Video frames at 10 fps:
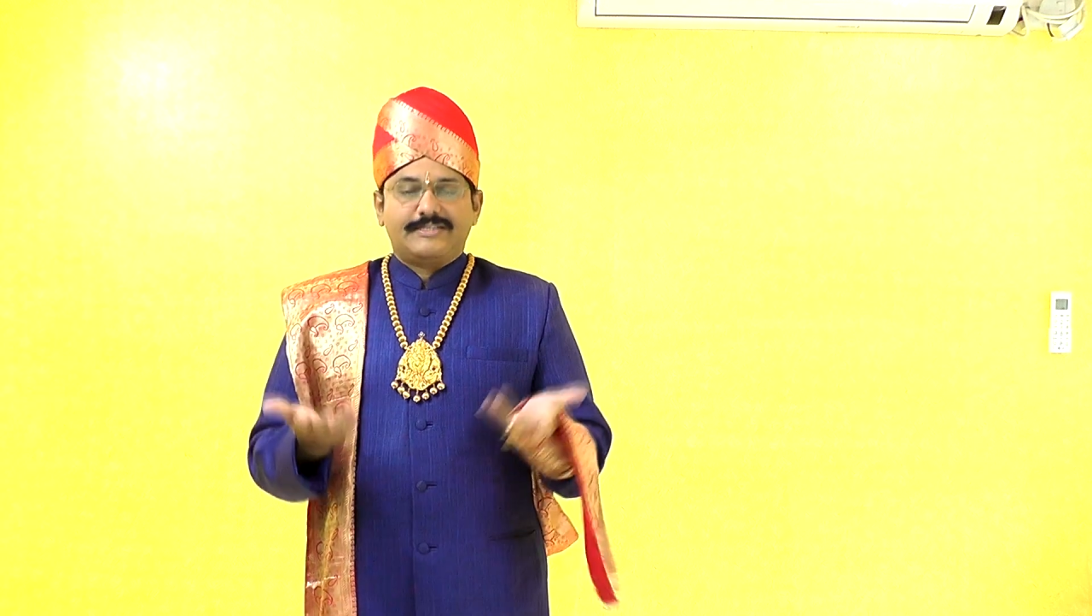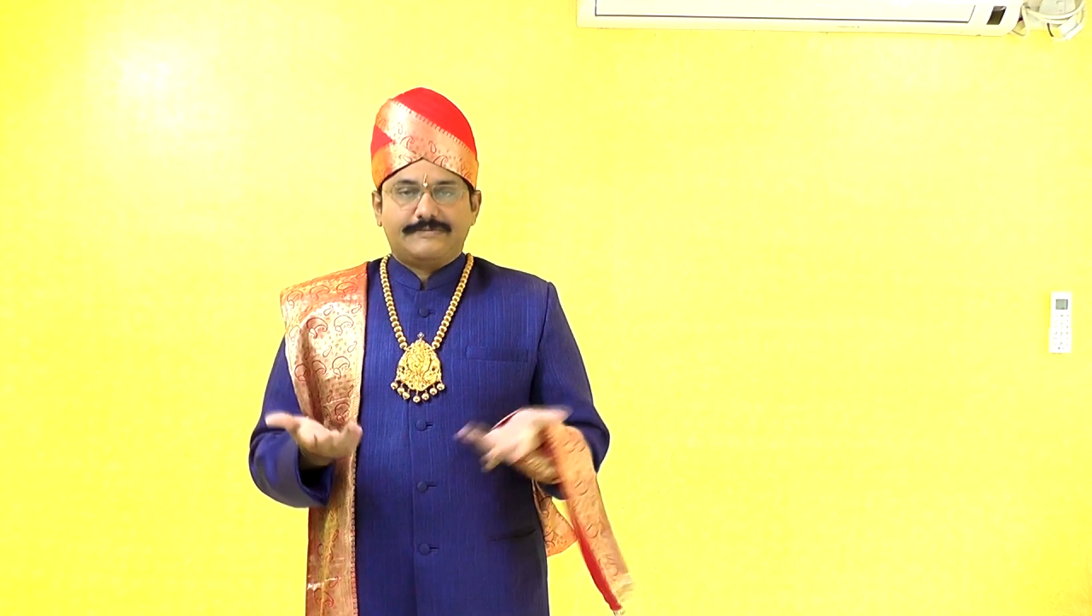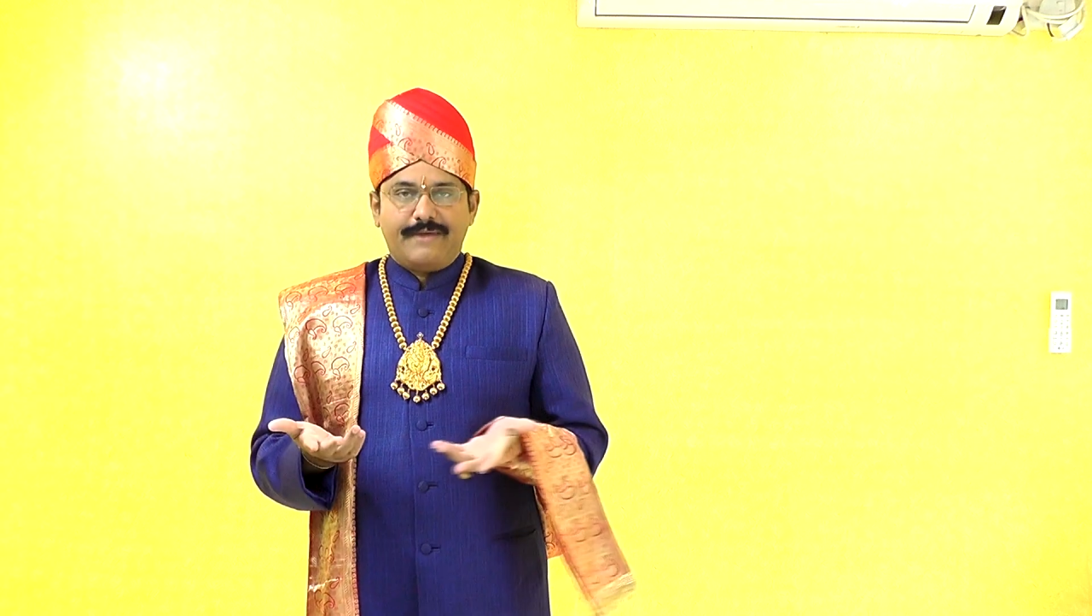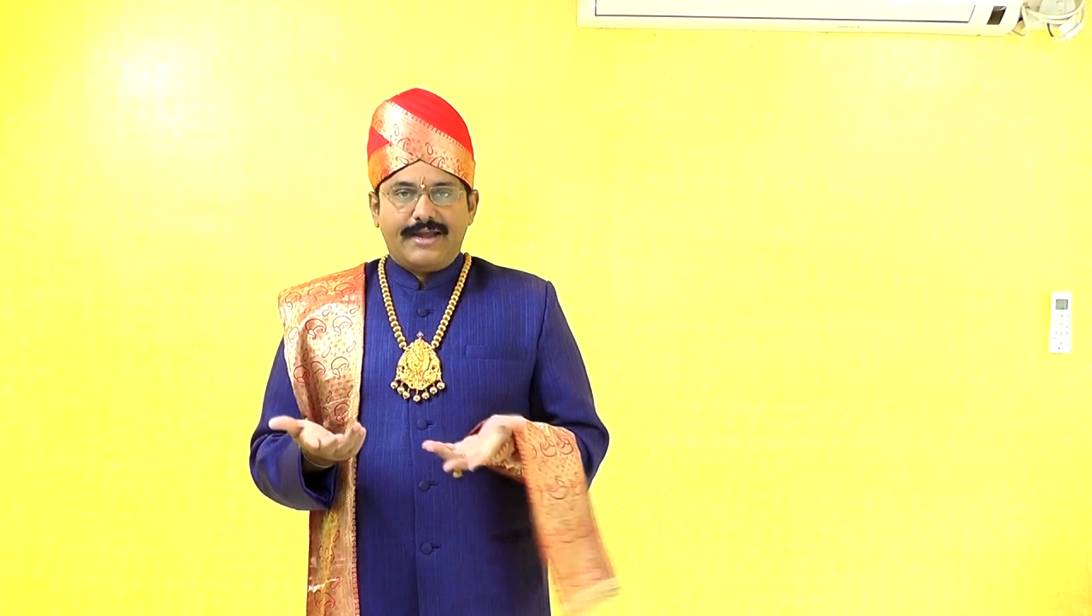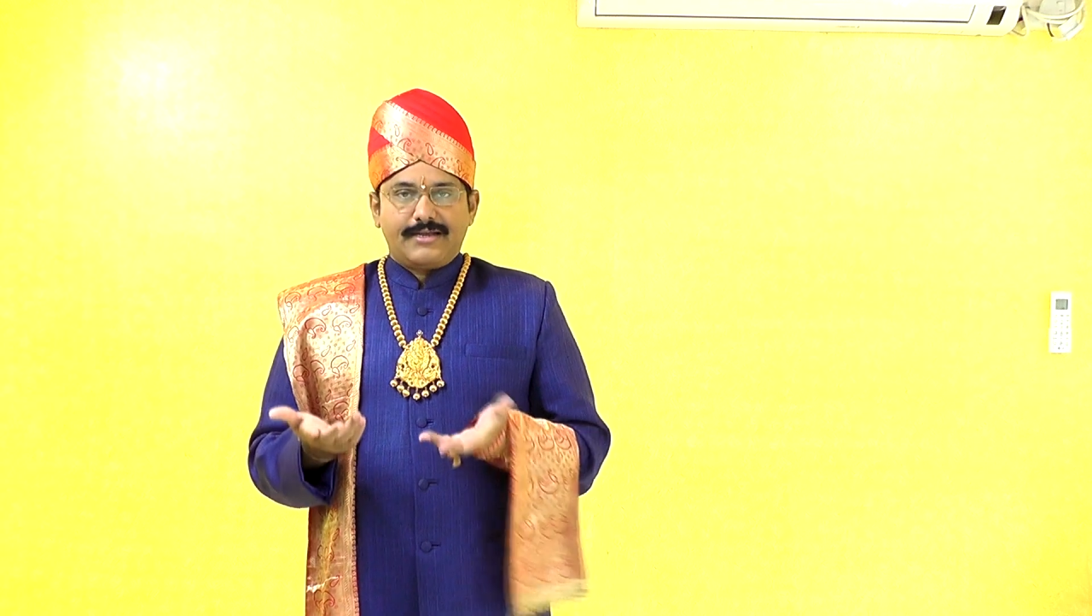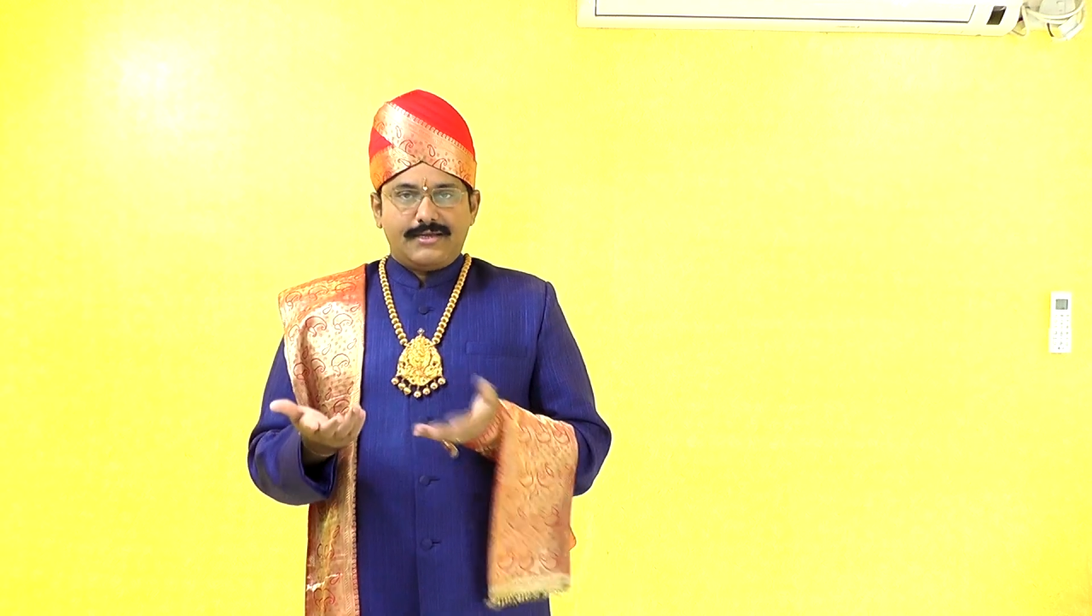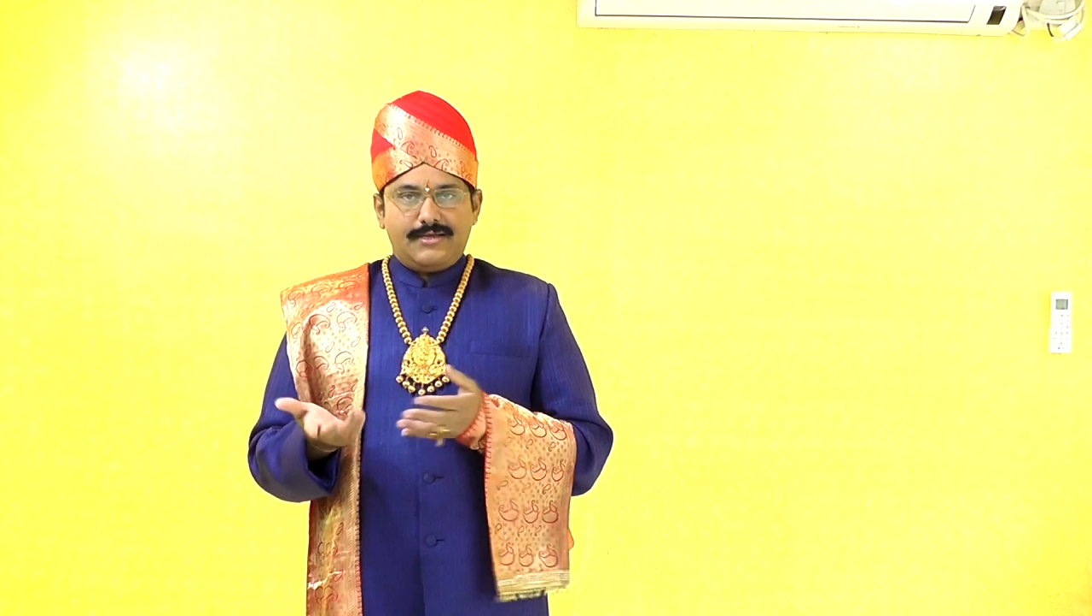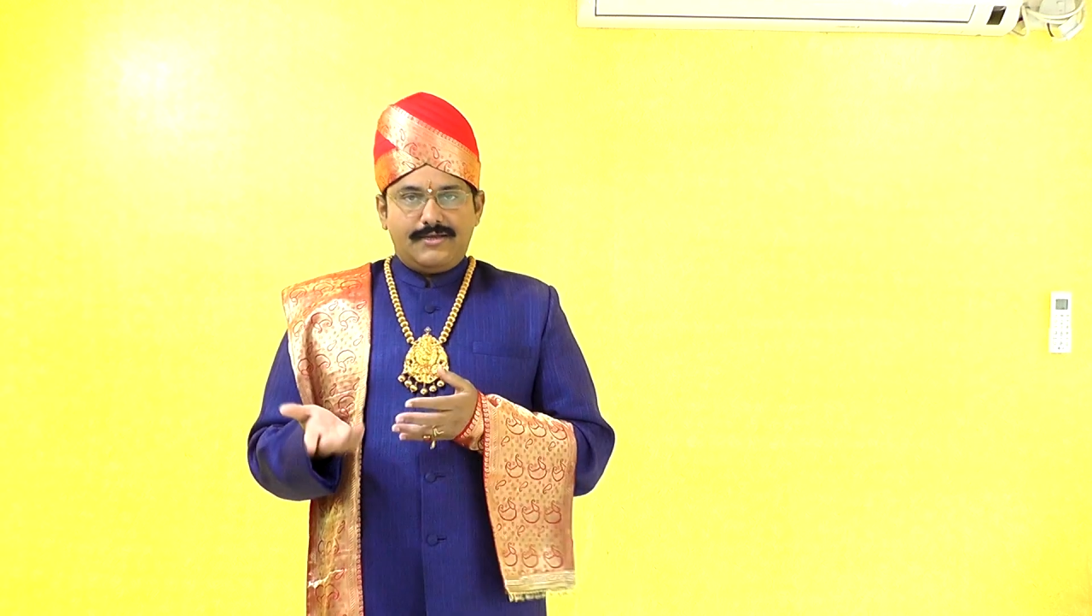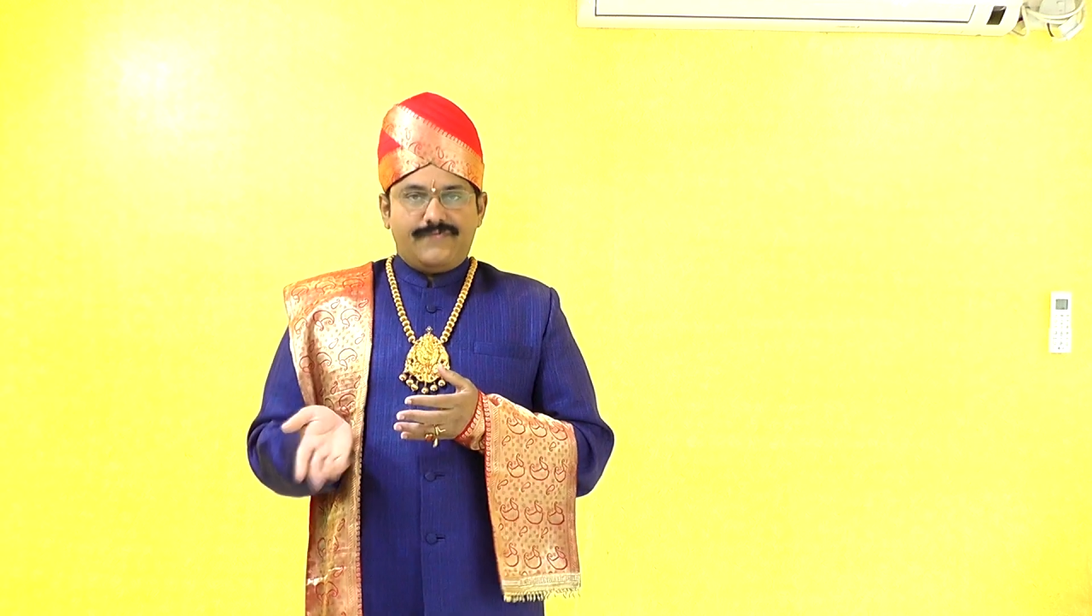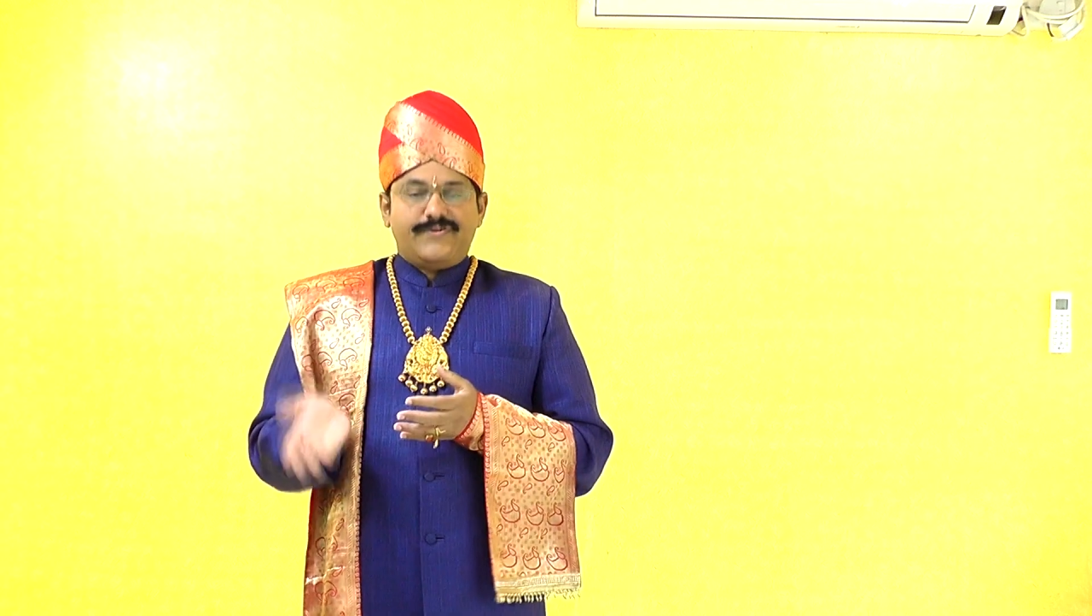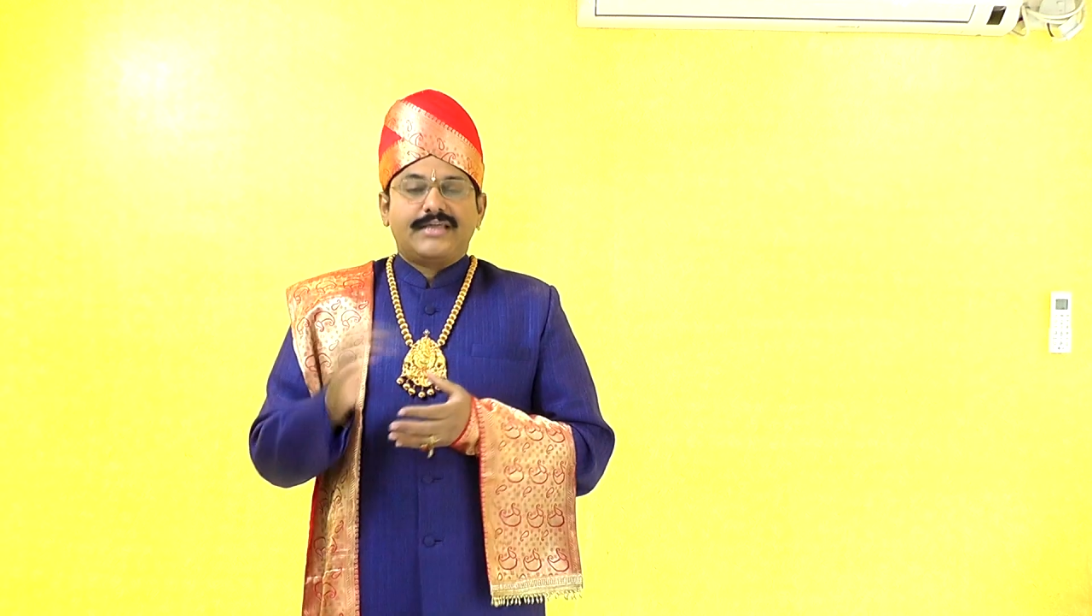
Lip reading: respect